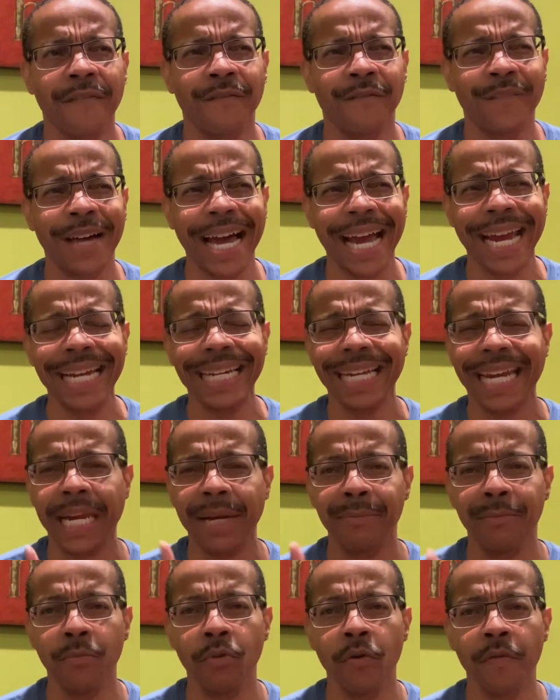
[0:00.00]
find a
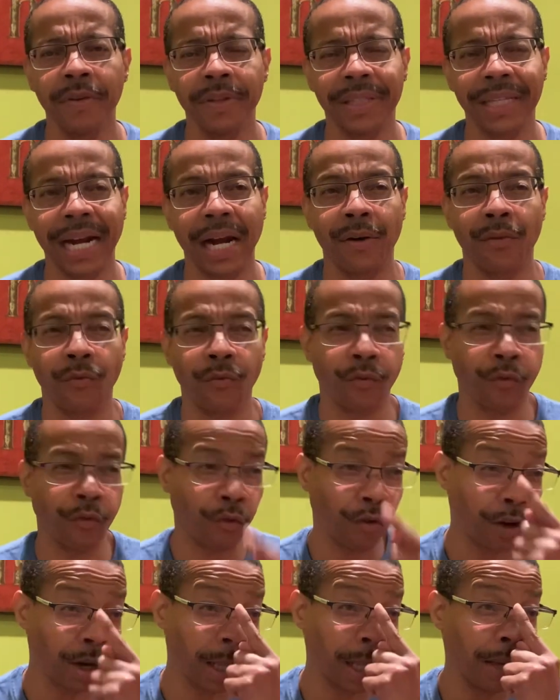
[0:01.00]
movie that I
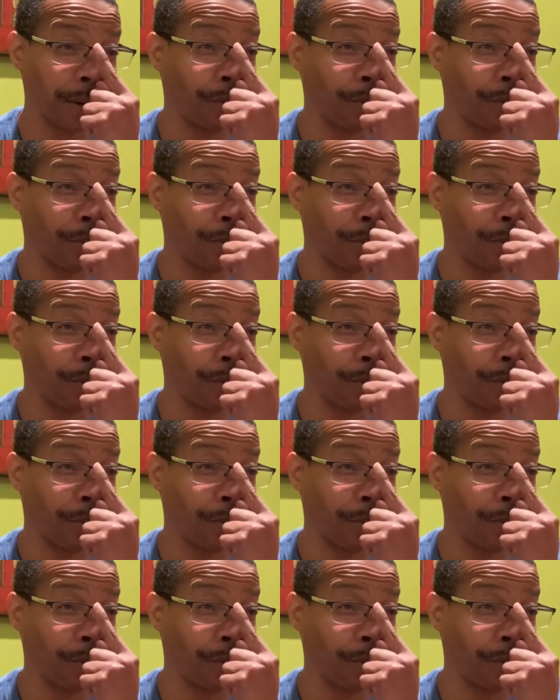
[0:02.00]
really,